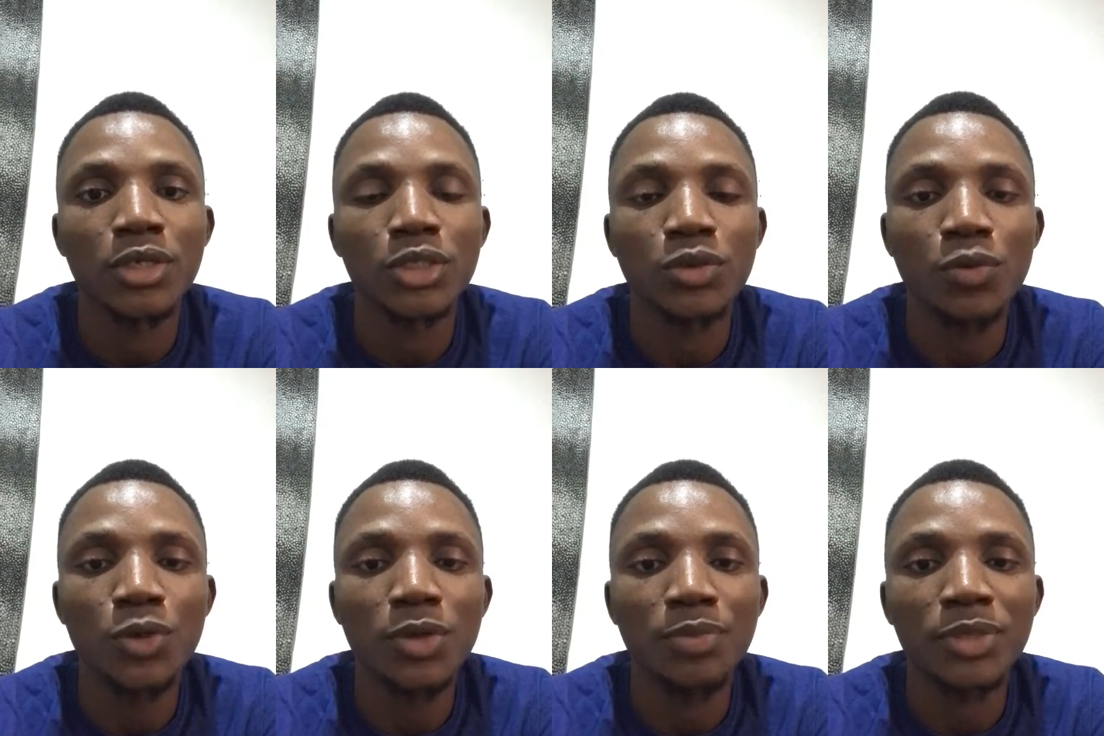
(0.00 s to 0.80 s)
So what we
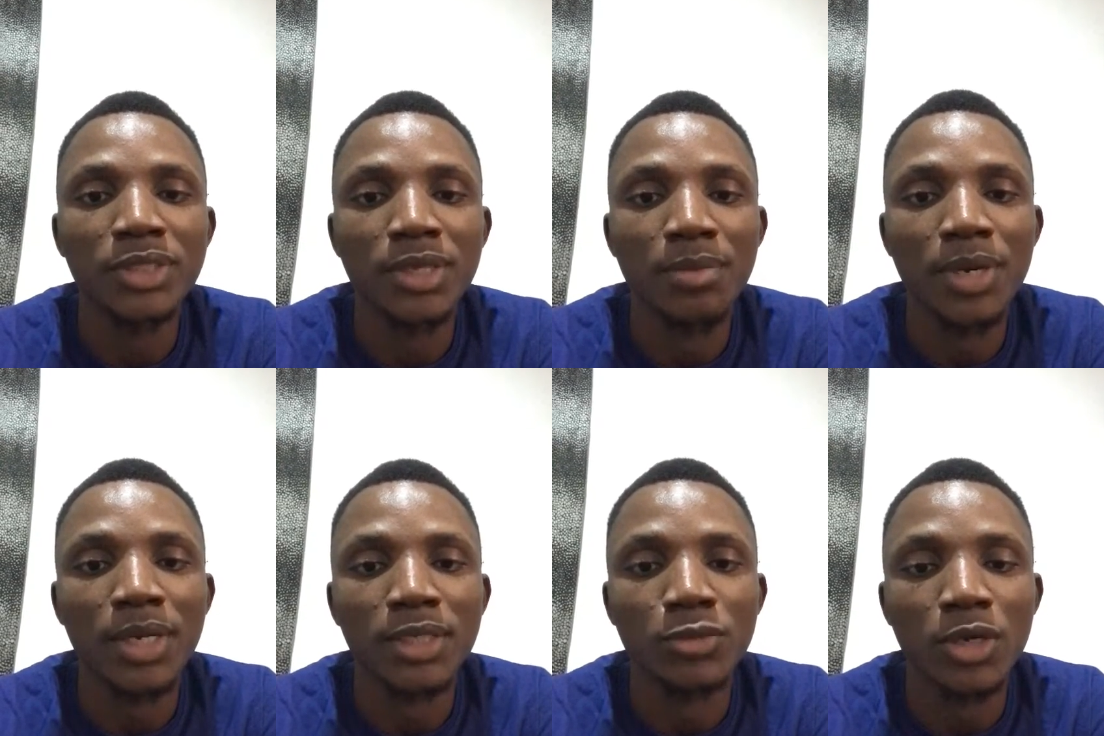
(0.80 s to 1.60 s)
do at Printy and
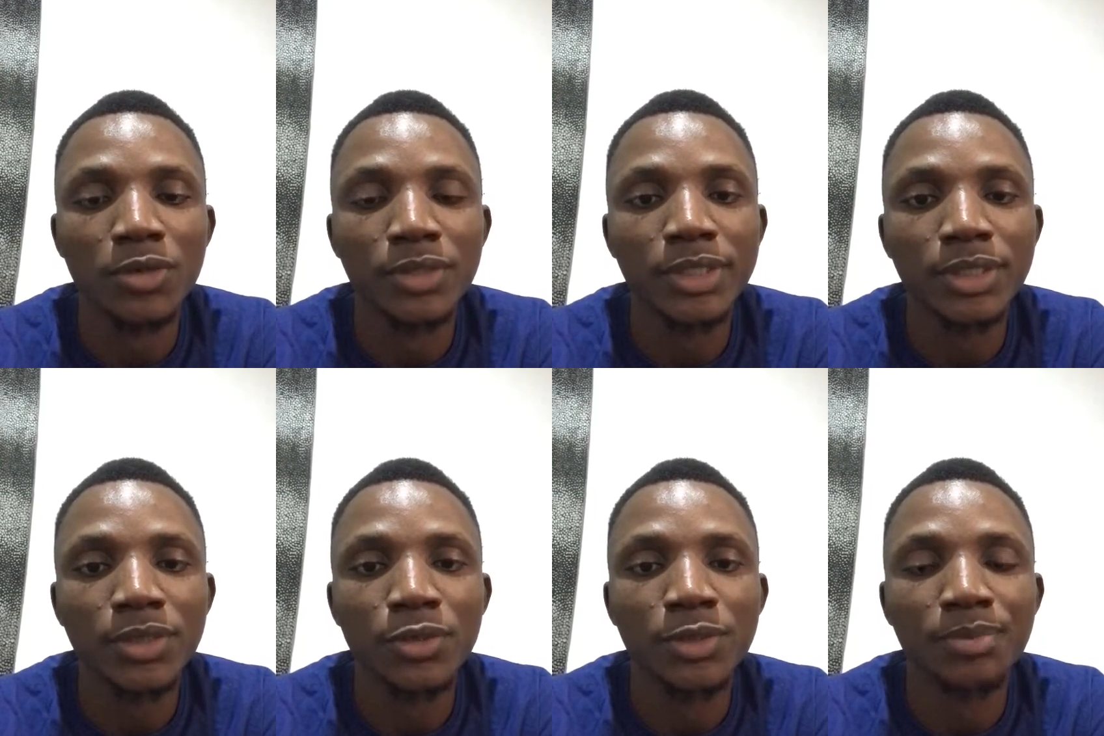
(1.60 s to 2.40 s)
Packer is we're creating
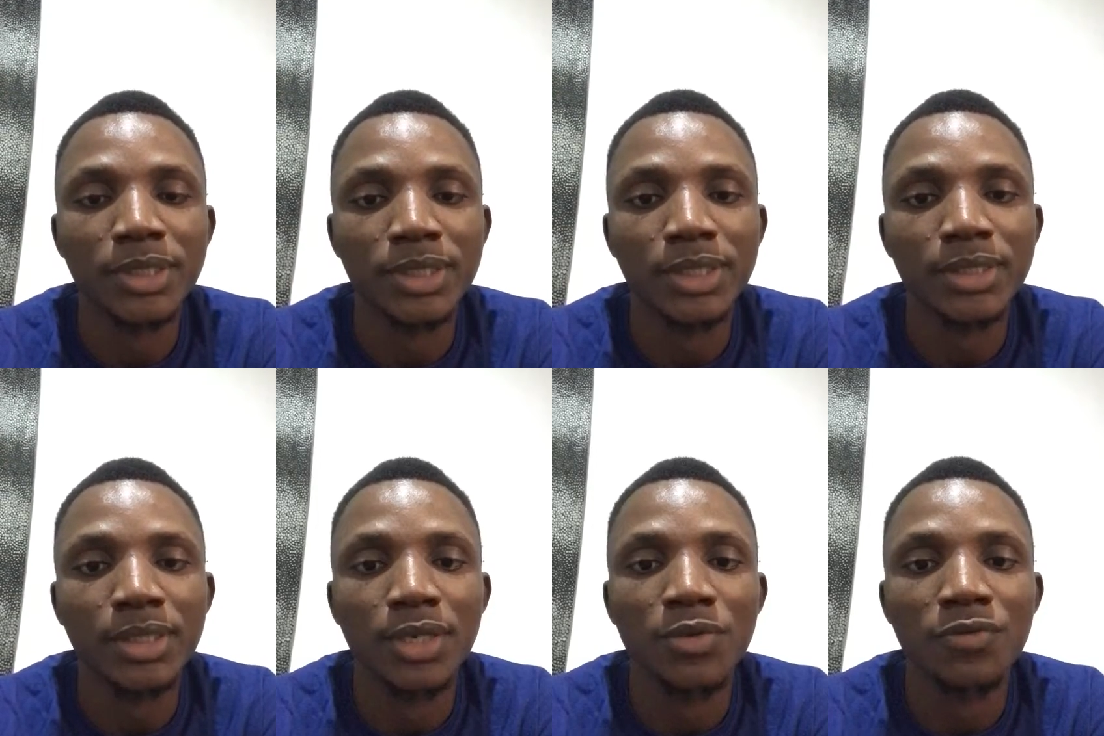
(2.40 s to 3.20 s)
100%
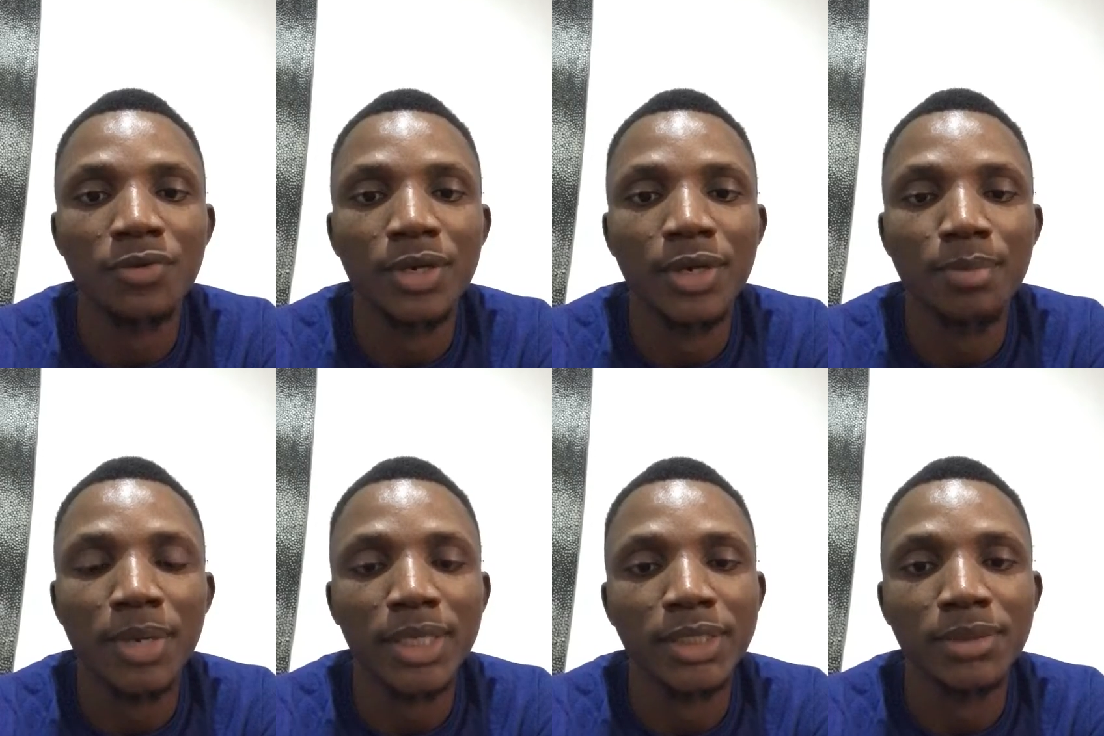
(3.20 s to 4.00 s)
eco-friendly
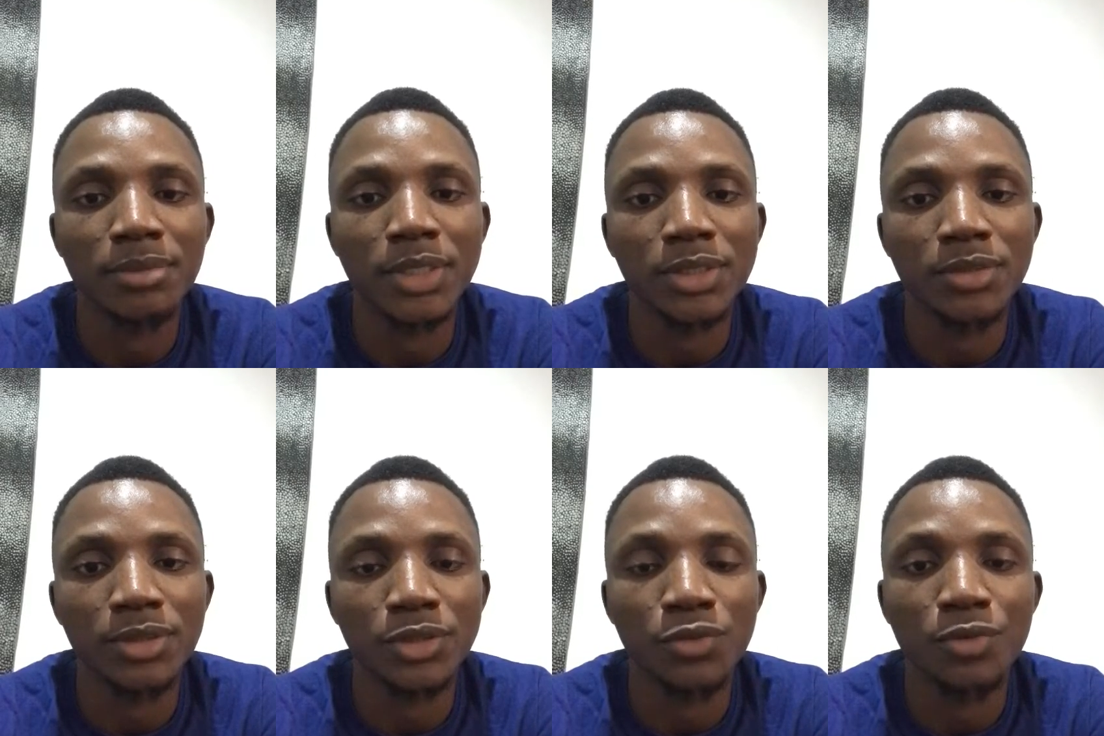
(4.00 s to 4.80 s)
packaging
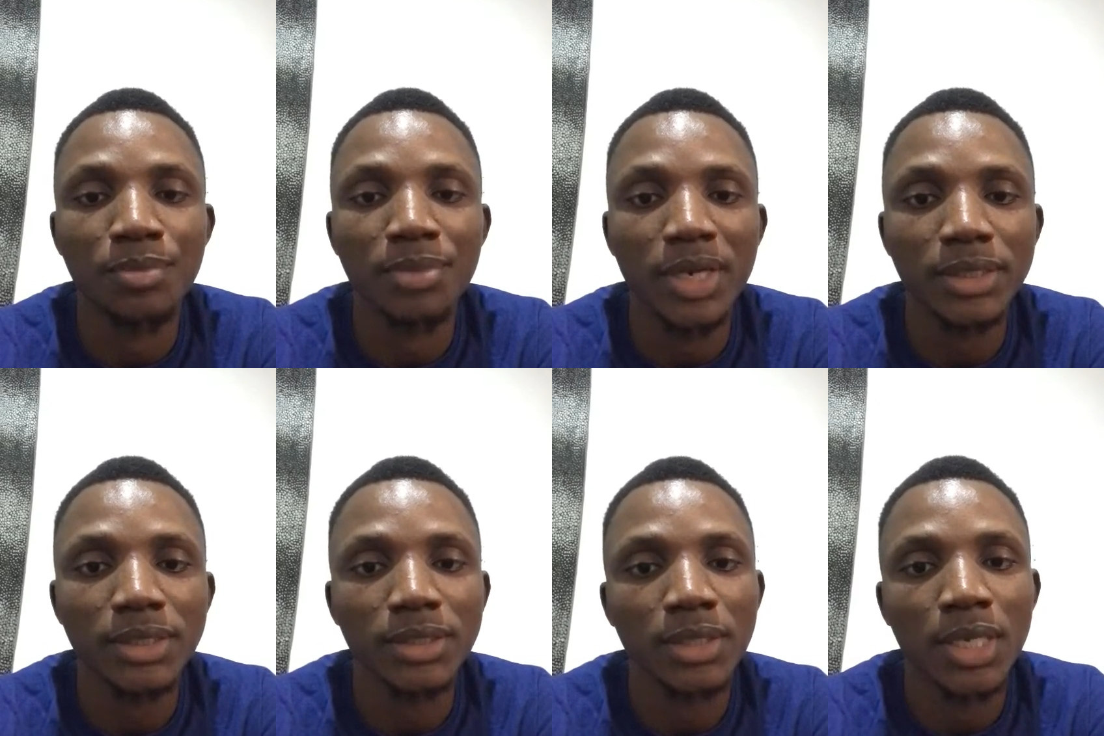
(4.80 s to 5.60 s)
materials to
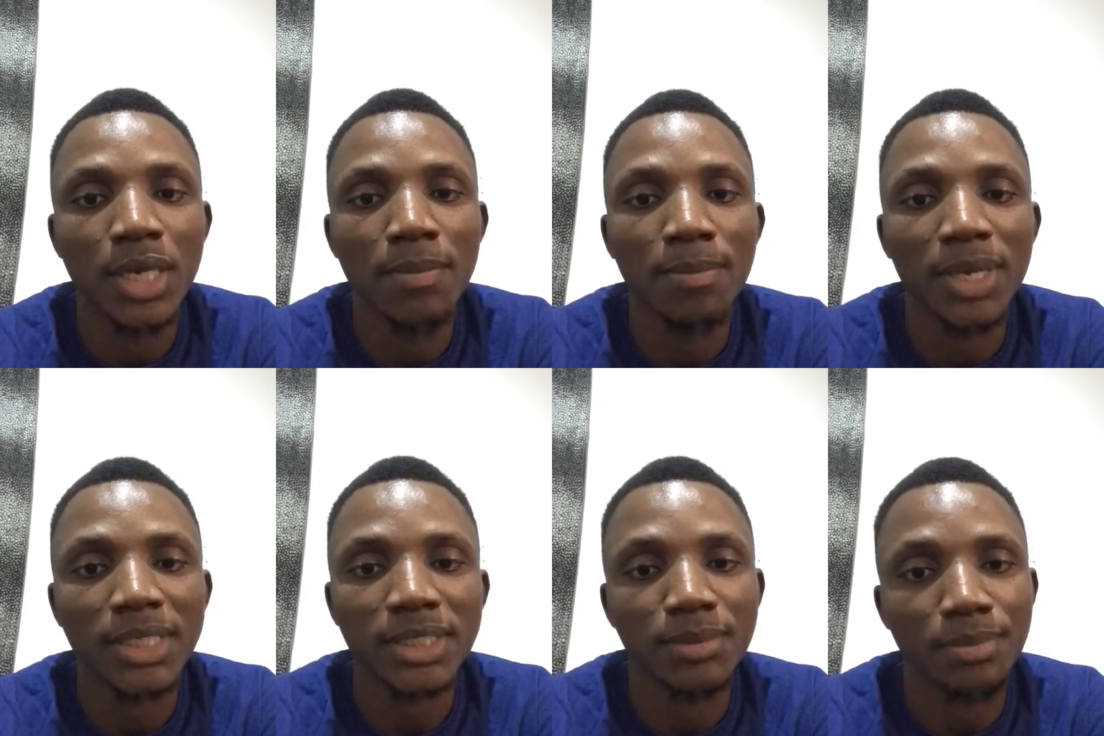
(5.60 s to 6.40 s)
replace
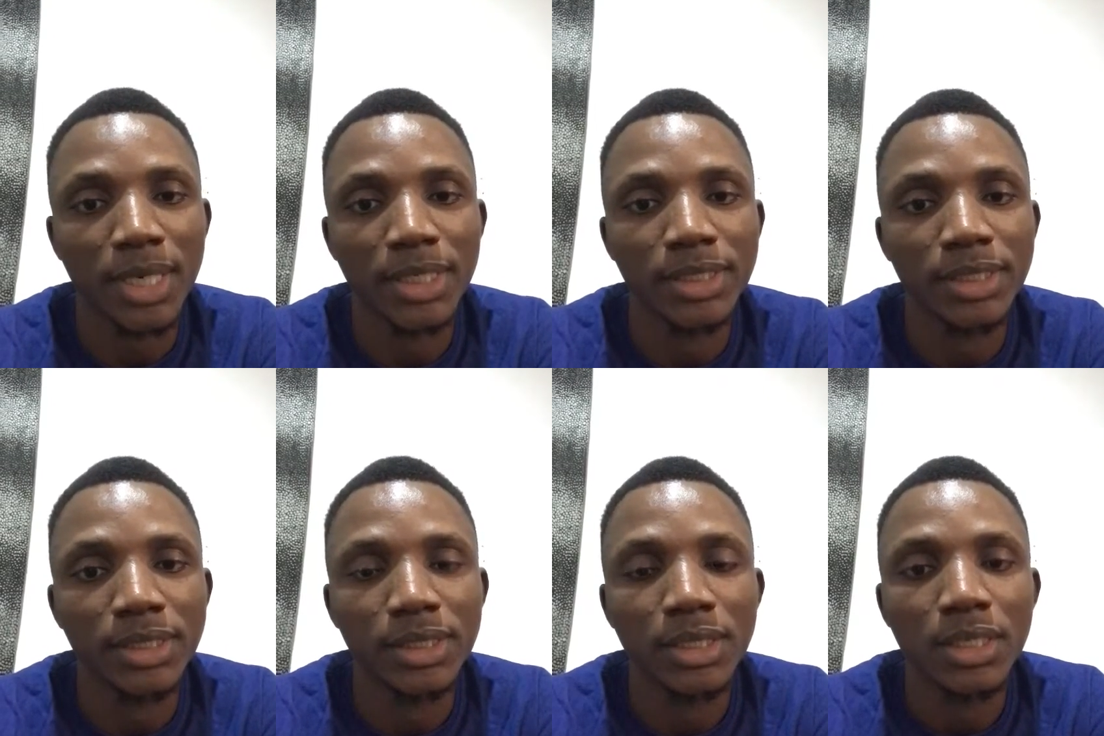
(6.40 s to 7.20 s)
plastic
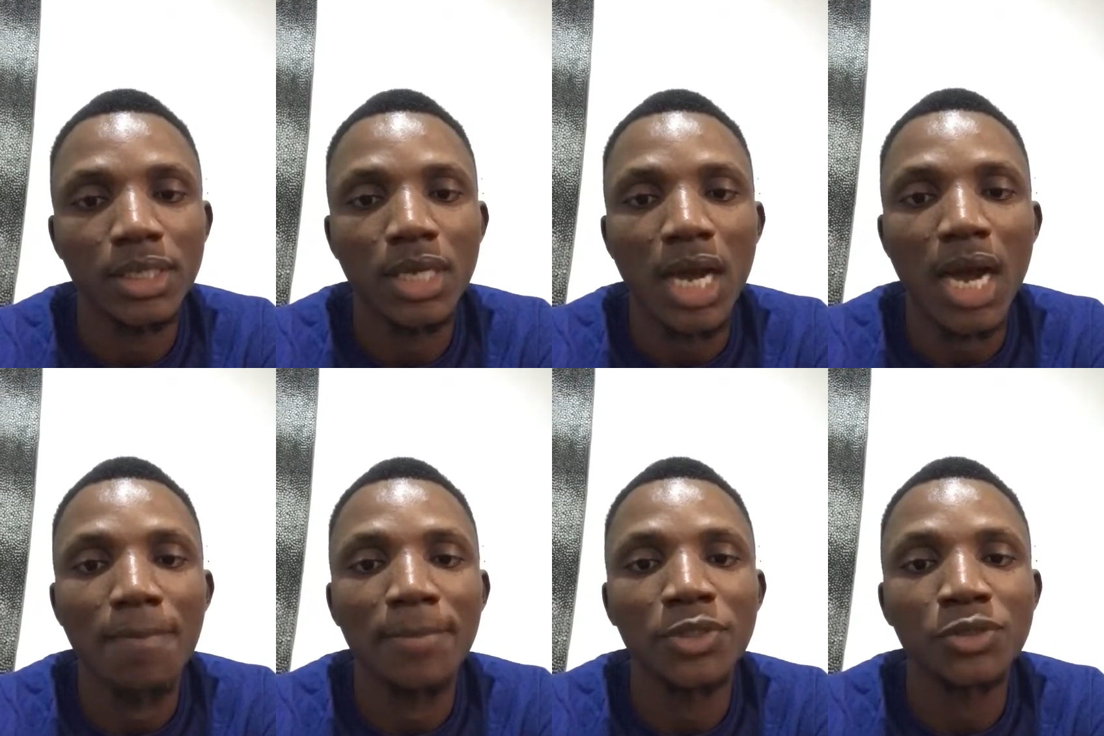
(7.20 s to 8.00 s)
packaging and
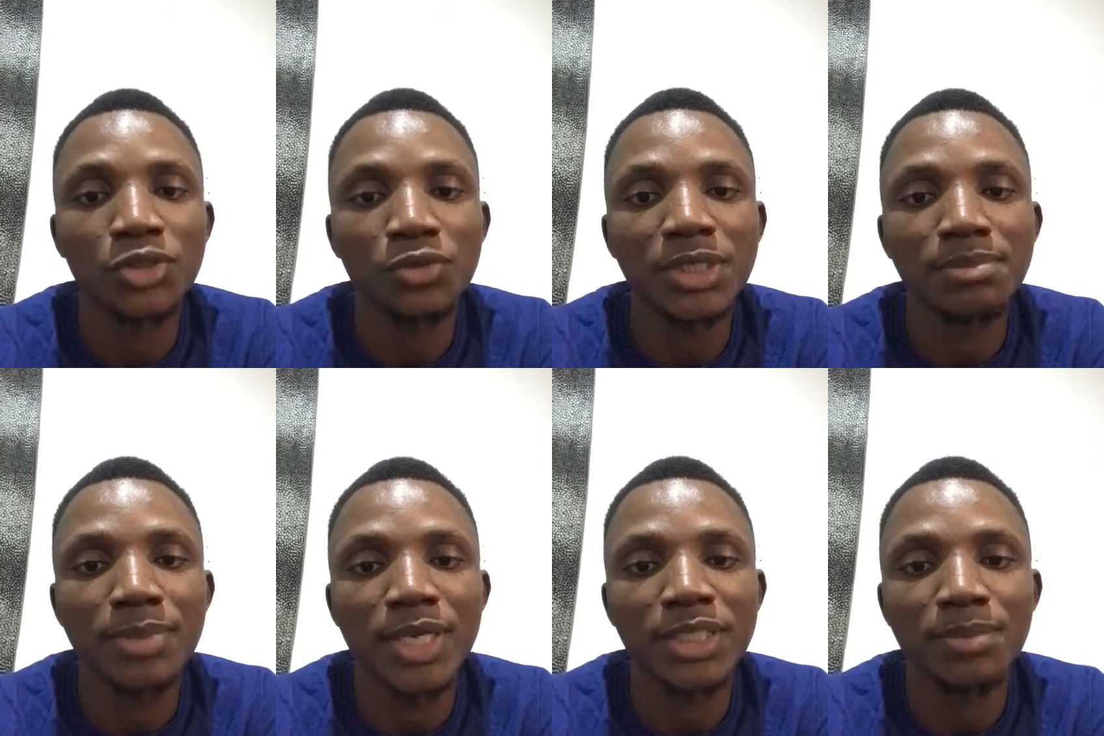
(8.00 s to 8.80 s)

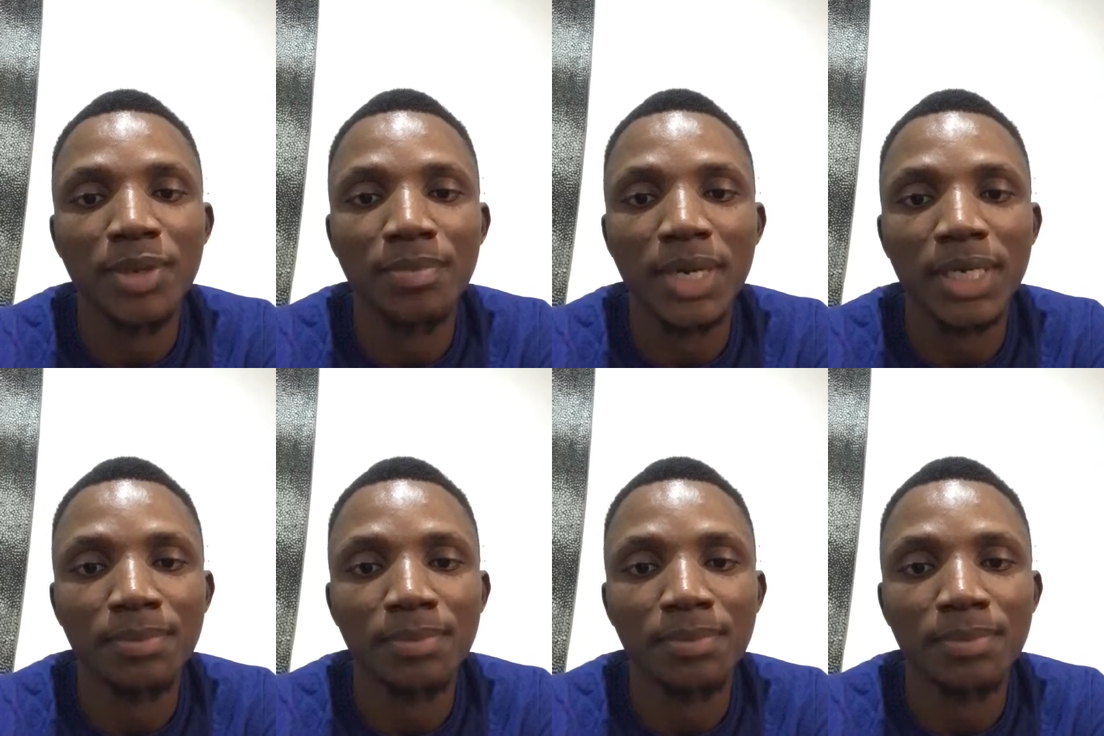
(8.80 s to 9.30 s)
tree-based paper,